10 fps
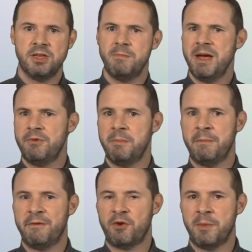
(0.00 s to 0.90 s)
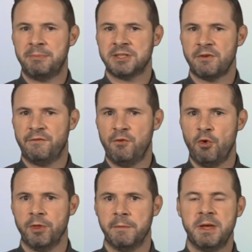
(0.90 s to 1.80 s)
You may remember from episode
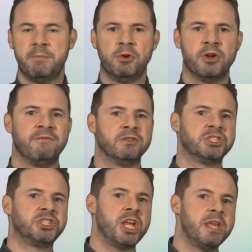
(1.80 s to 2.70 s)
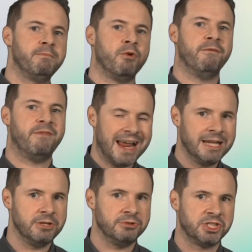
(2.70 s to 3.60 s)
4 that people looking for cheap or
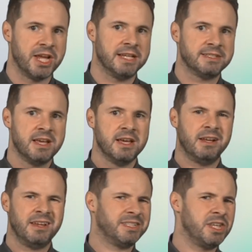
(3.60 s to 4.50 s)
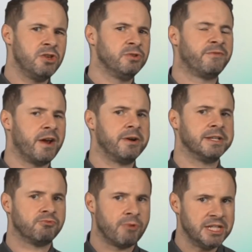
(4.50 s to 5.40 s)
value shares like to use
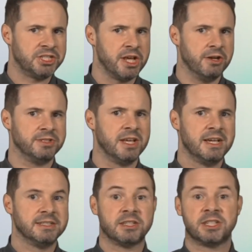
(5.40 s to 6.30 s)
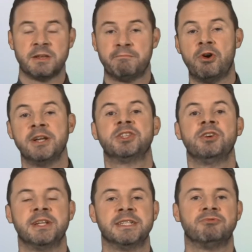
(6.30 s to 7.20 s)
various ratios, such as the
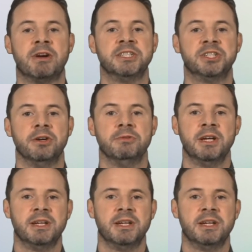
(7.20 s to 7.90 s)
price-earnings ratio,